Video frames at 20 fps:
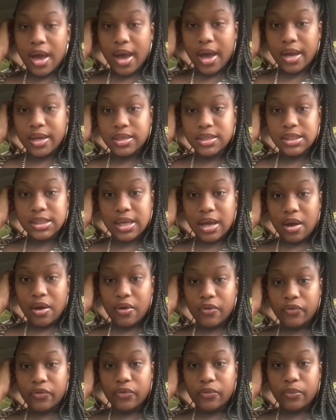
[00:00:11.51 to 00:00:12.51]
I just got
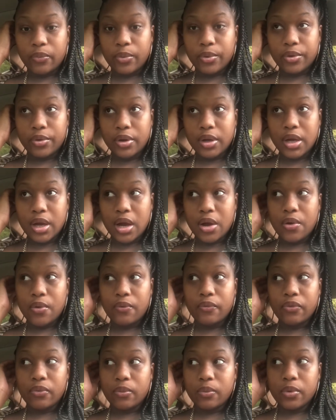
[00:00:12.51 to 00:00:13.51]
off of work, got
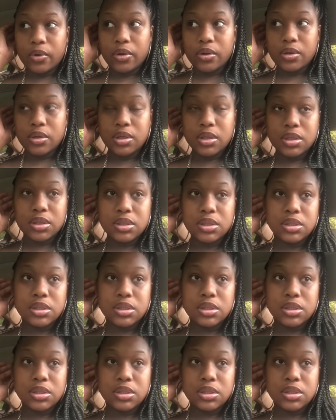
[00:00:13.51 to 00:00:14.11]
home from work,